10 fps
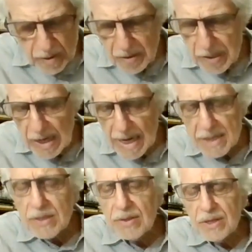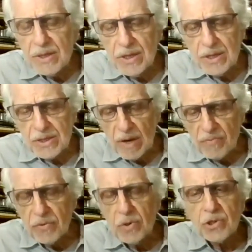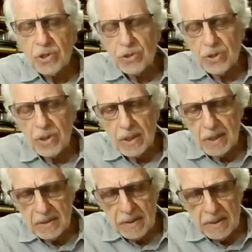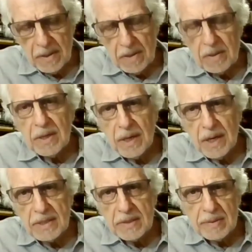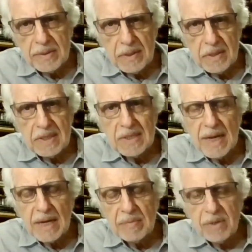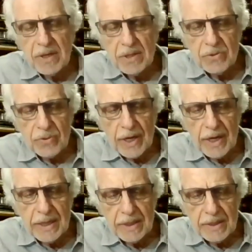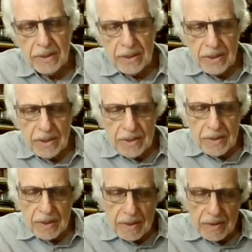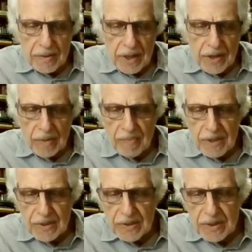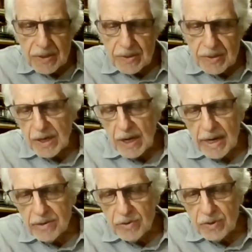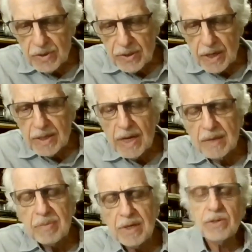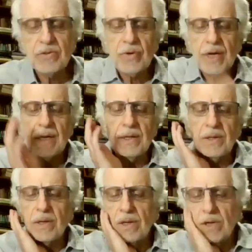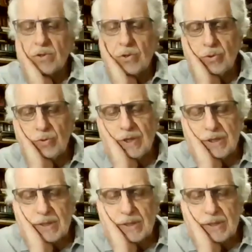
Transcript: the last 30 years, unfortunately, it's not being trained. Therapists, psychiatrists are not being trained to treat